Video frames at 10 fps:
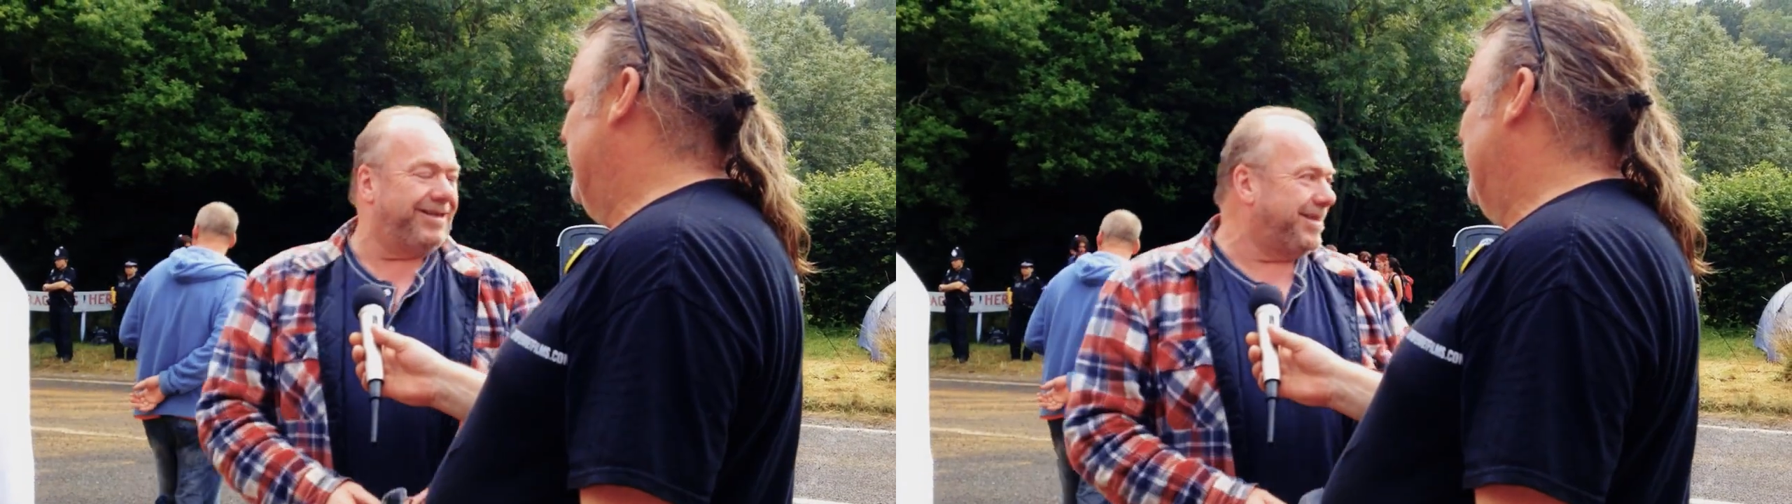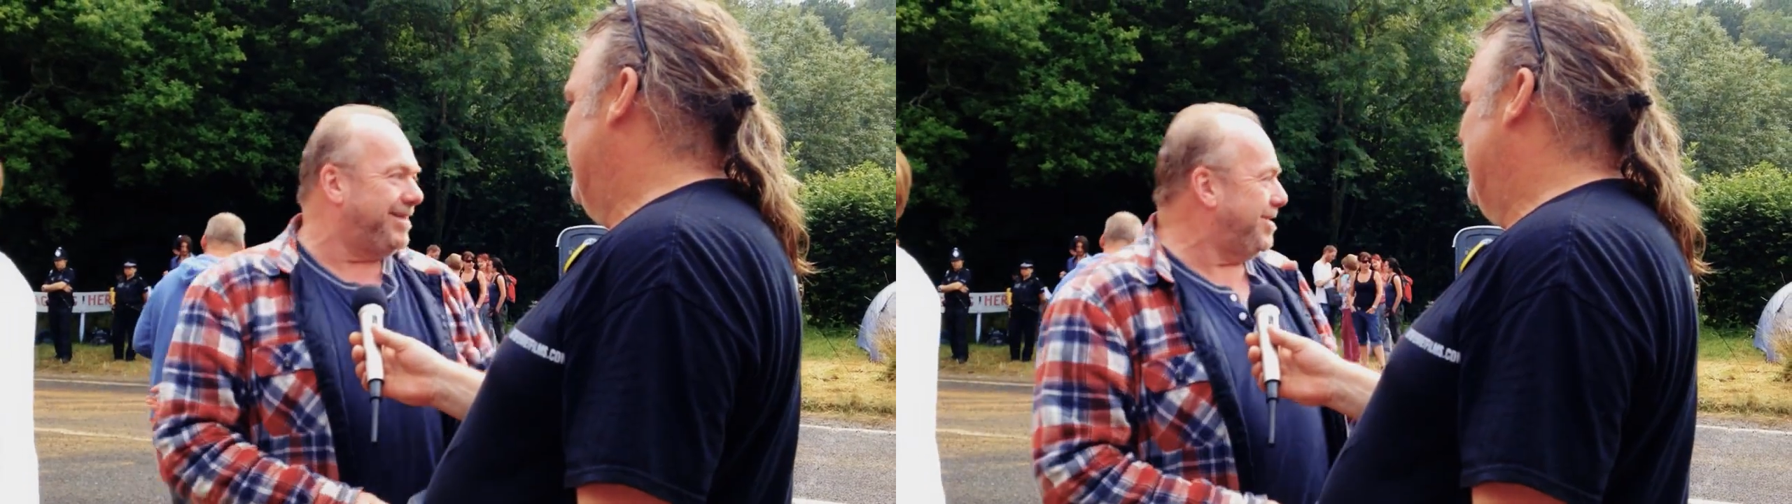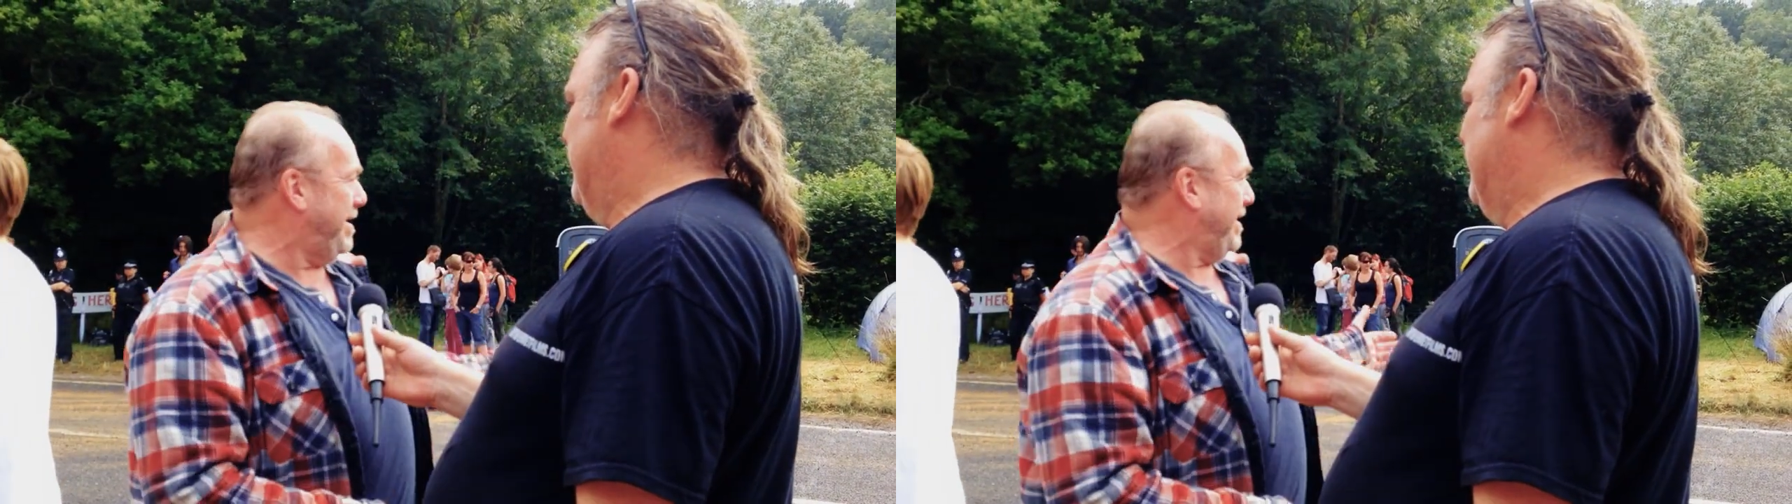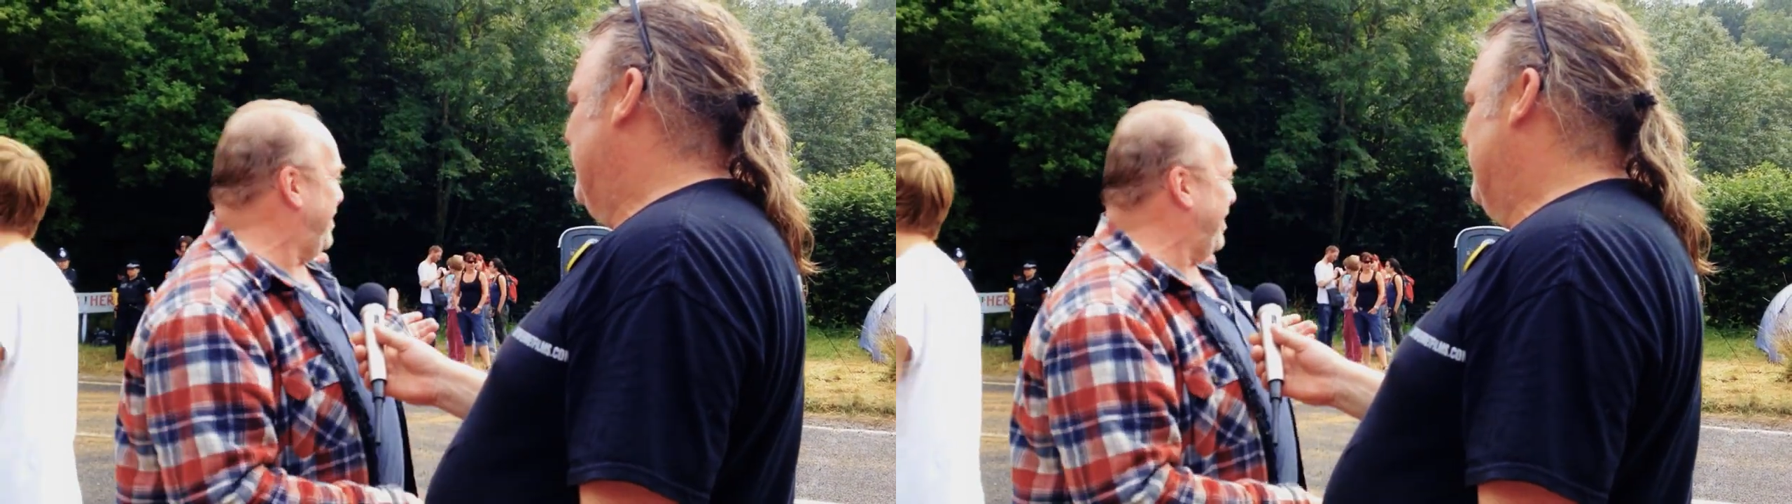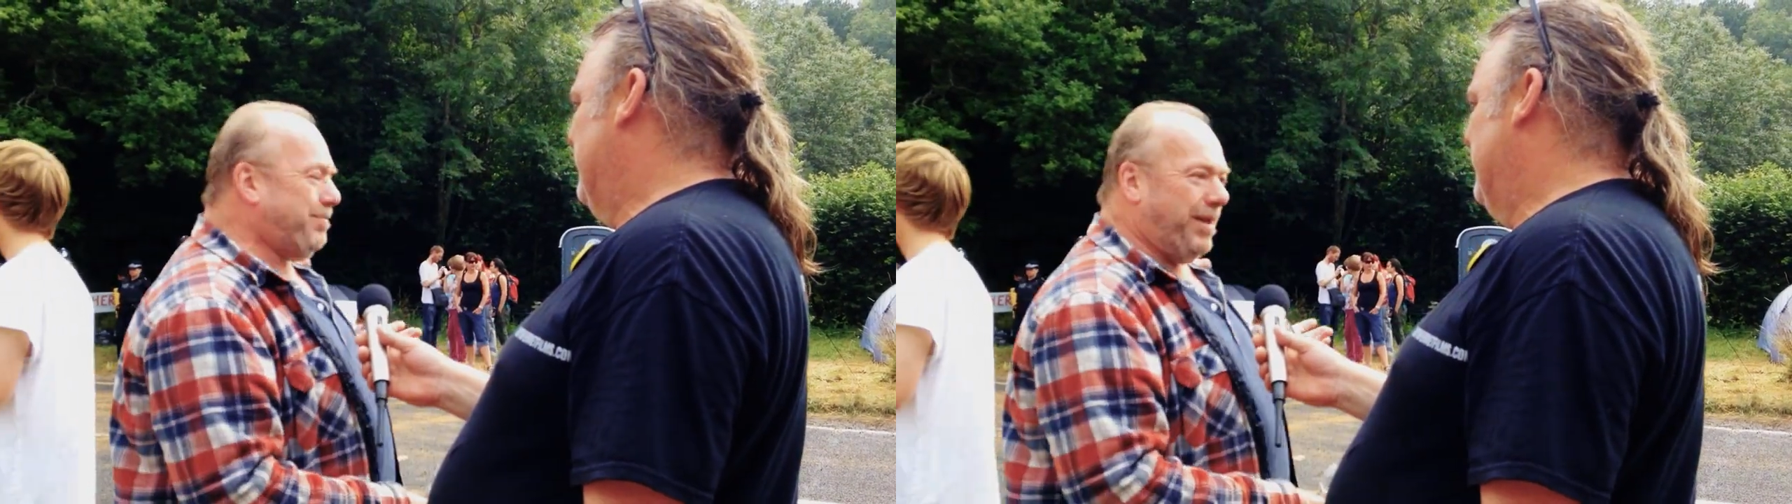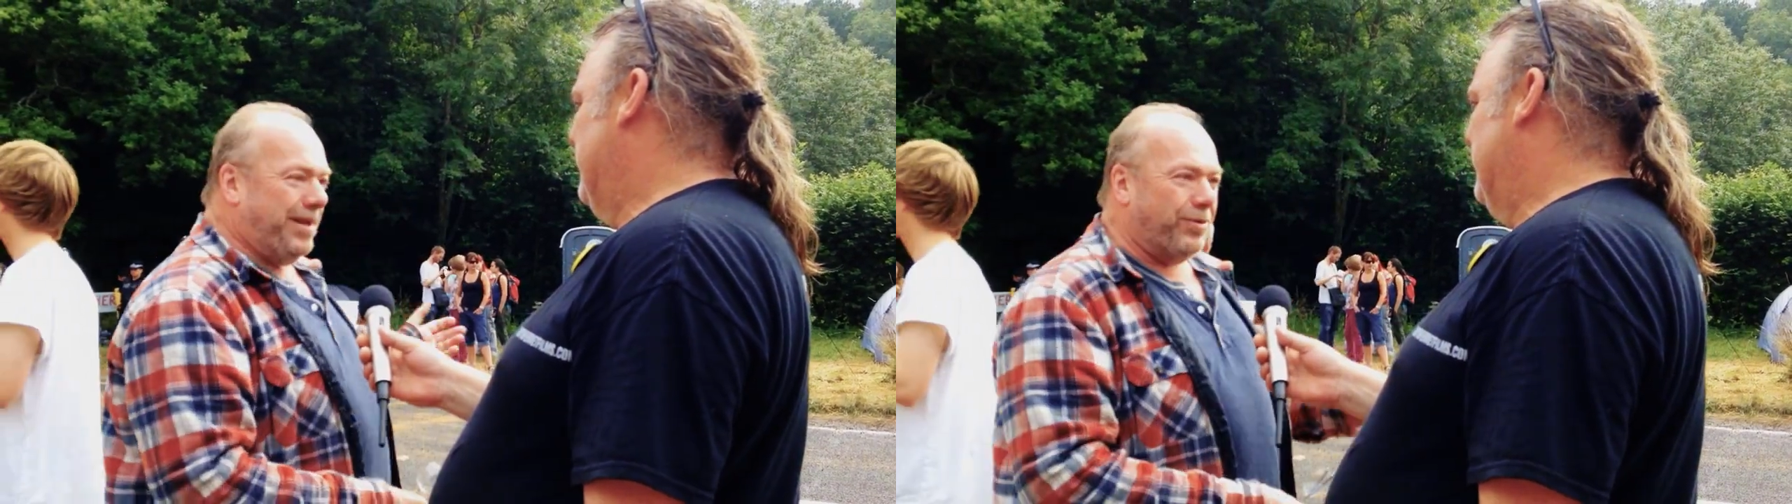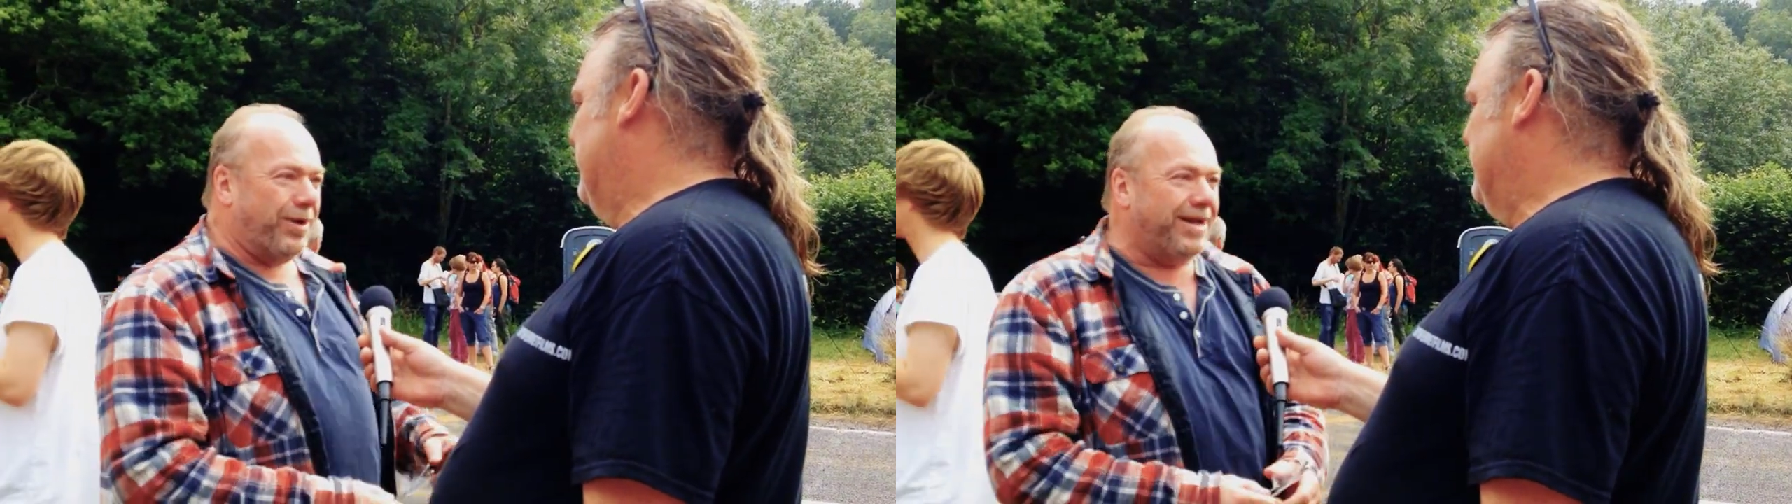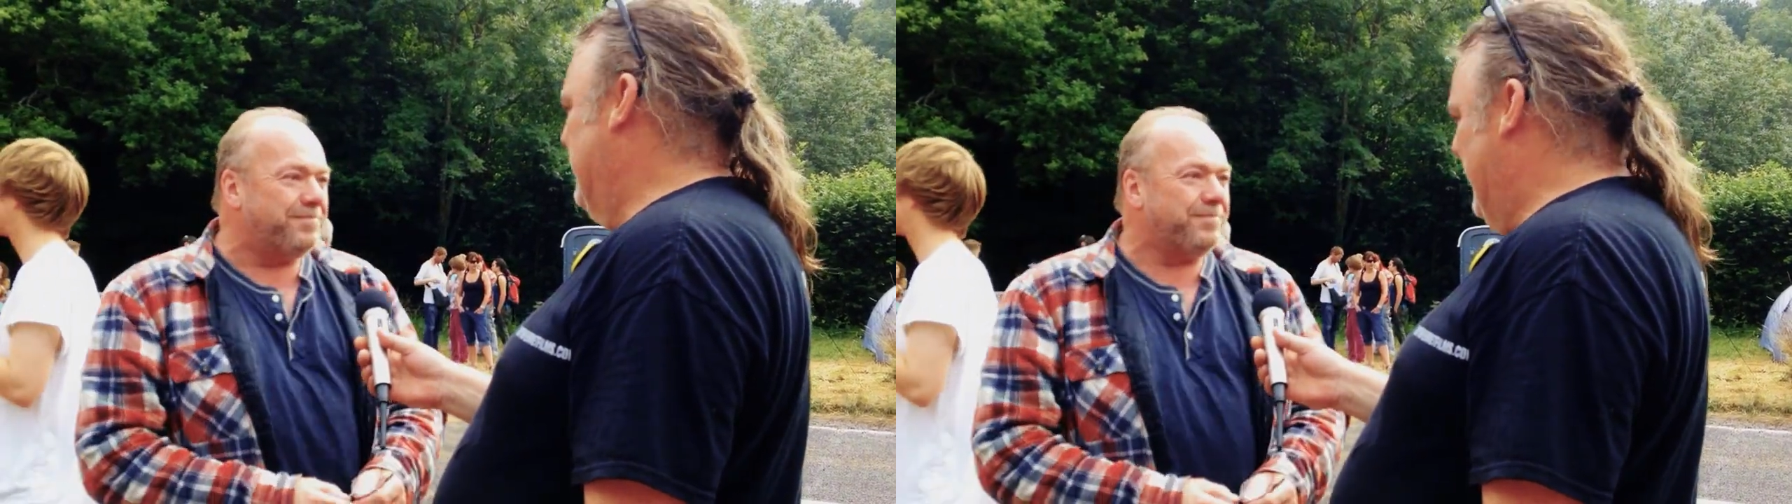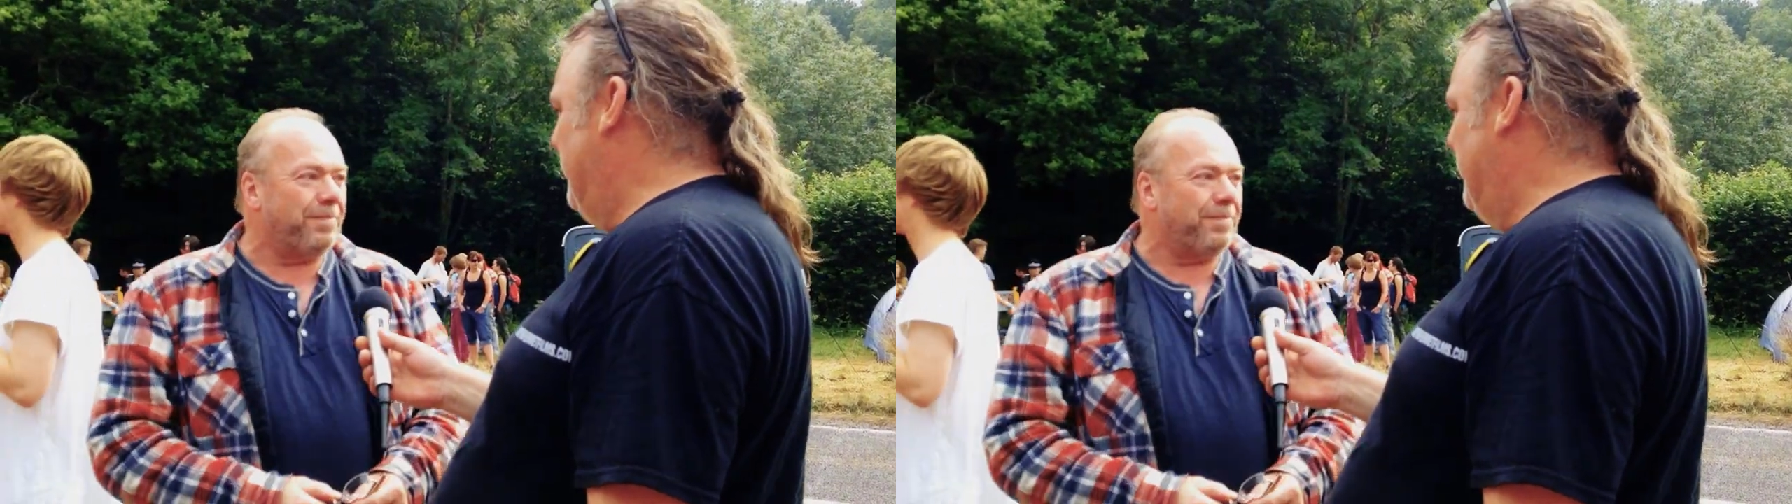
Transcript: to see so many people here.